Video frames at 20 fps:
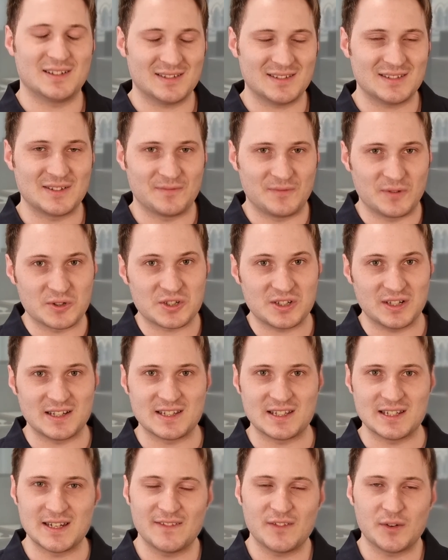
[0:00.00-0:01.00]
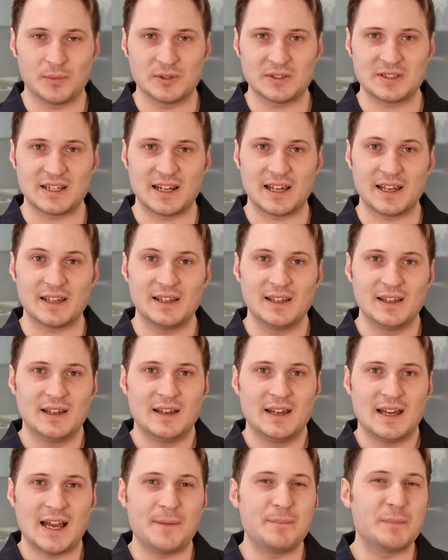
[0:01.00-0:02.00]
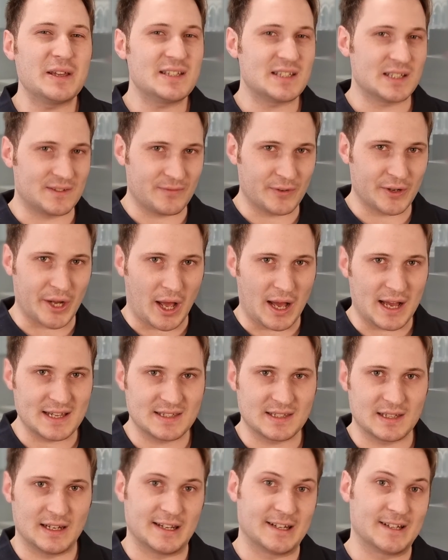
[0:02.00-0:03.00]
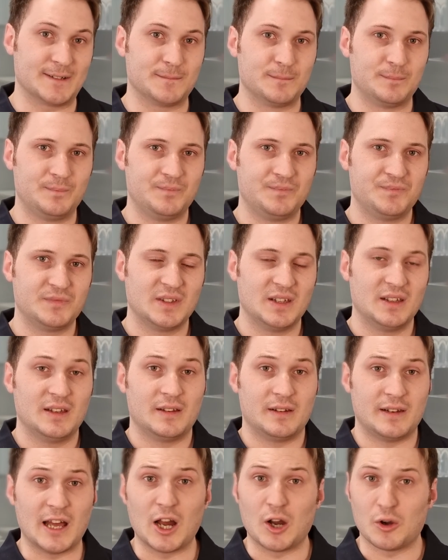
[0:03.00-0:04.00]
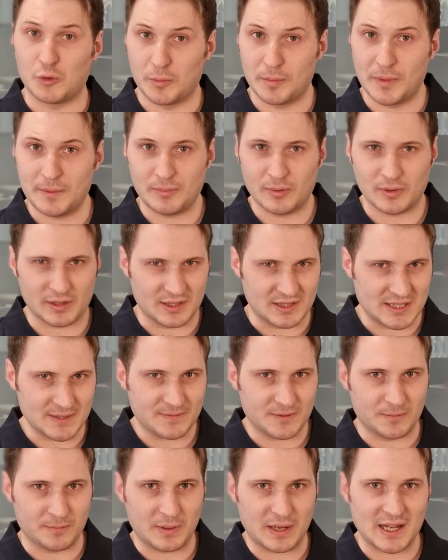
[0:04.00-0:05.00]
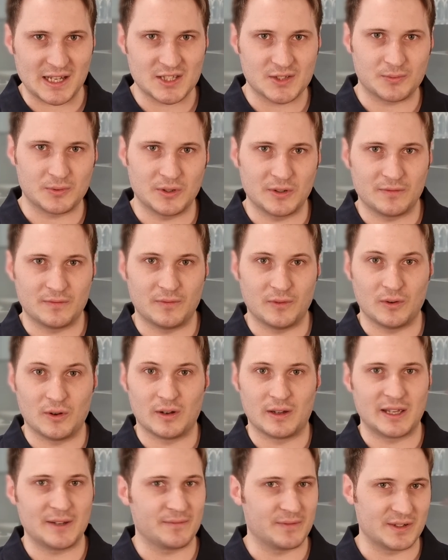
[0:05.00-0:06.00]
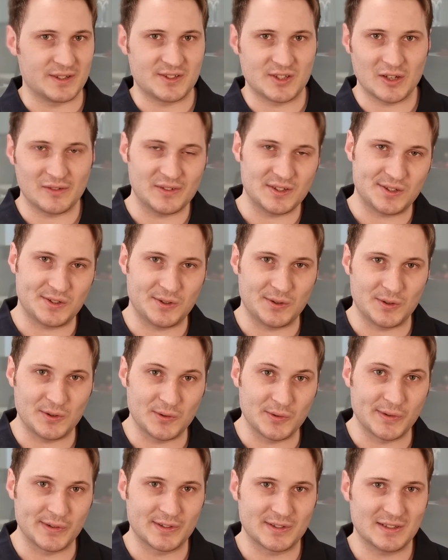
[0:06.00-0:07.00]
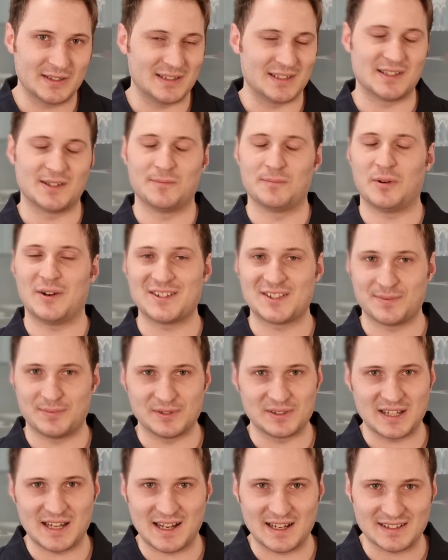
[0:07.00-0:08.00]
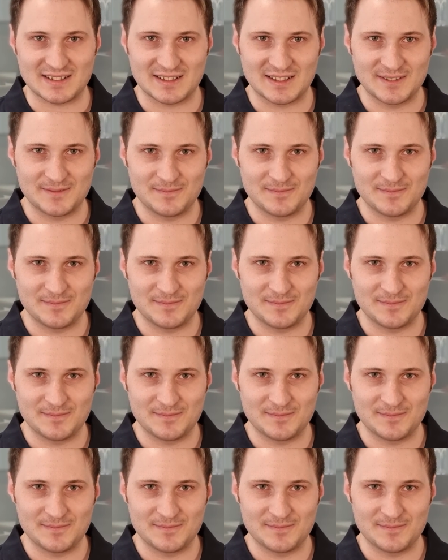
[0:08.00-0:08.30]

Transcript: unfortunately is inevitable today, it means it's very isolated. Now, remembering a different password for every service you use is an impossible task.